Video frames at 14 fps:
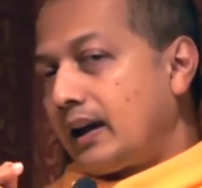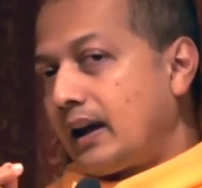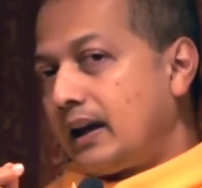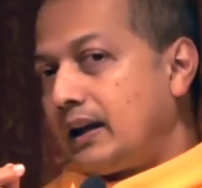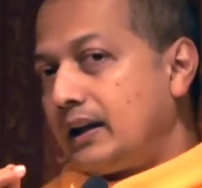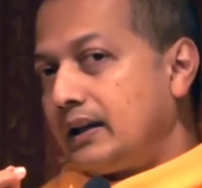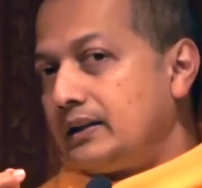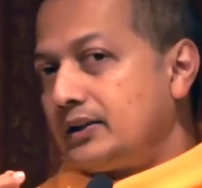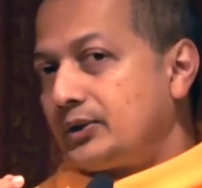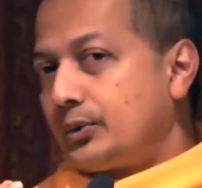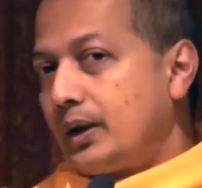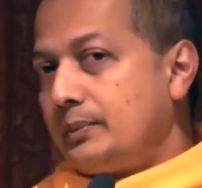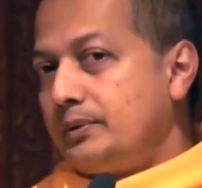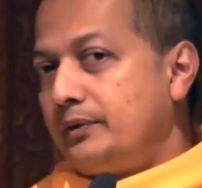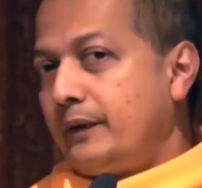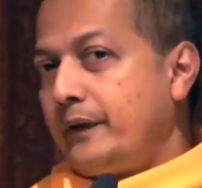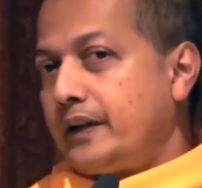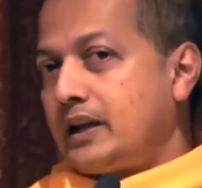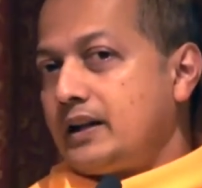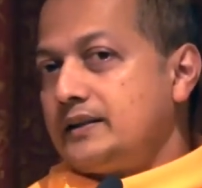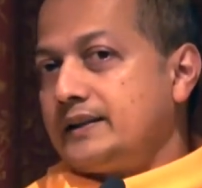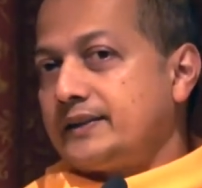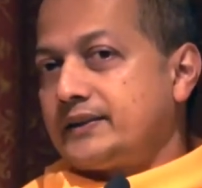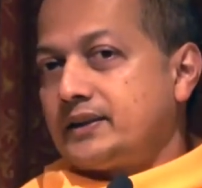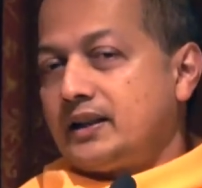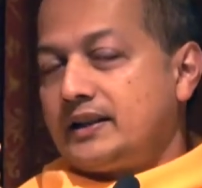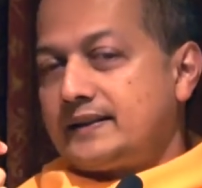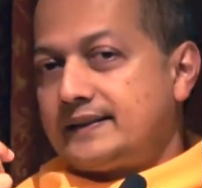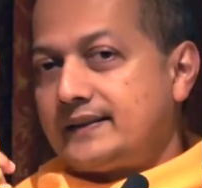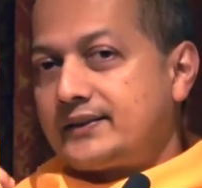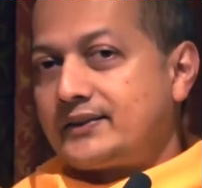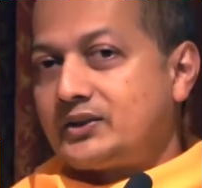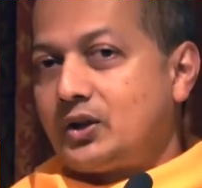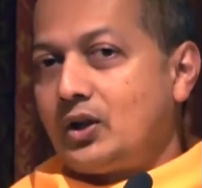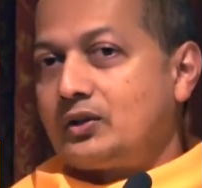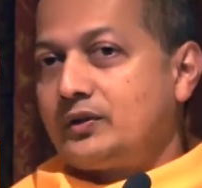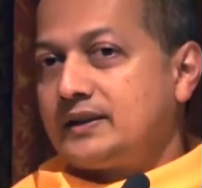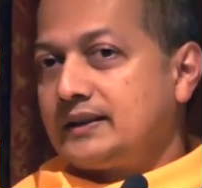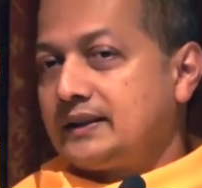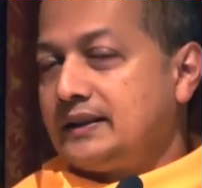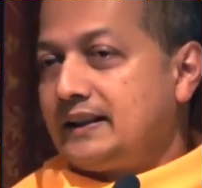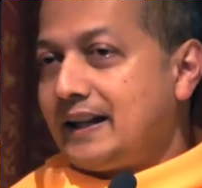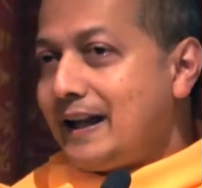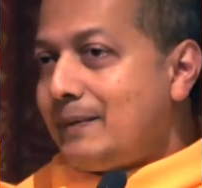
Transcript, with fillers: And Swami Vivekananda starts his talk with an